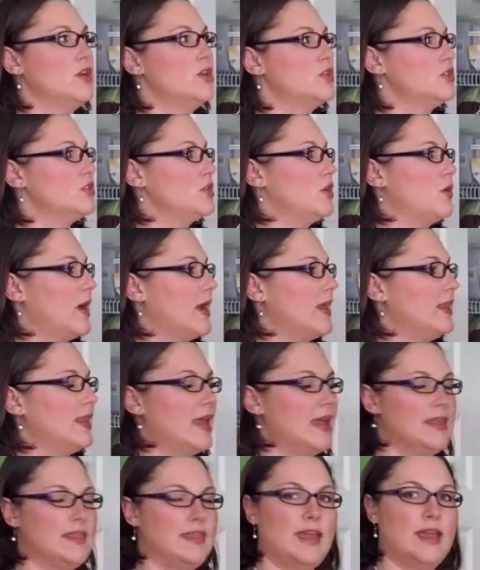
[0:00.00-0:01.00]
So I
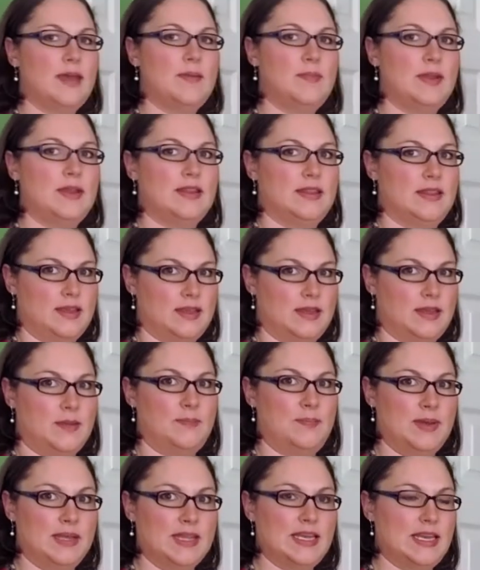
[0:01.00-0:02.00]
like the
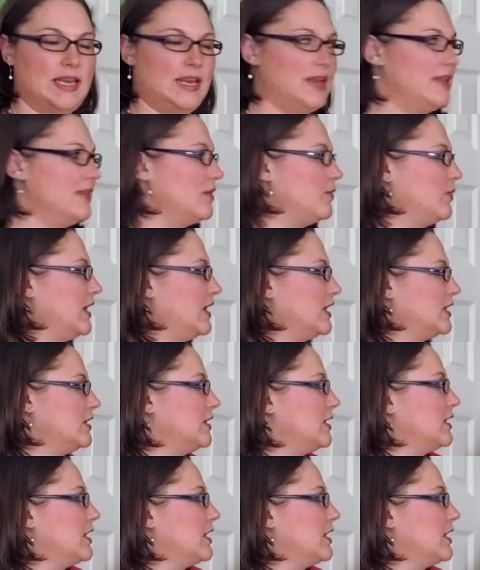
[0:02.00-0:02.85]
ability that we can